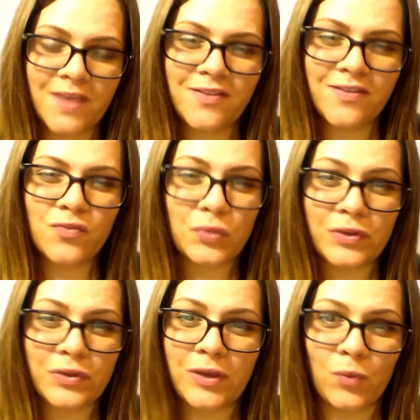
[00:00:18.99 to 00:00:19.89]
Is this
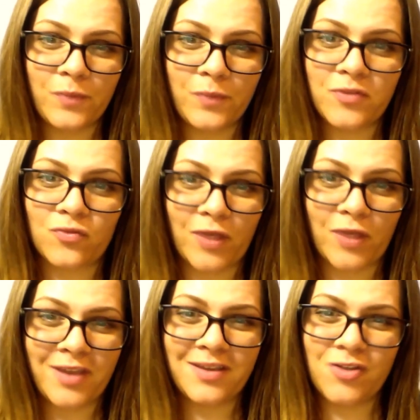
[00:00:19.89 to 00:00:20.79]
really a woman's
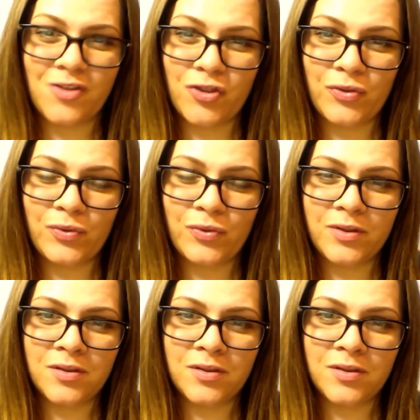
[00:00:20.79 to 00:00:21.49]
right issue?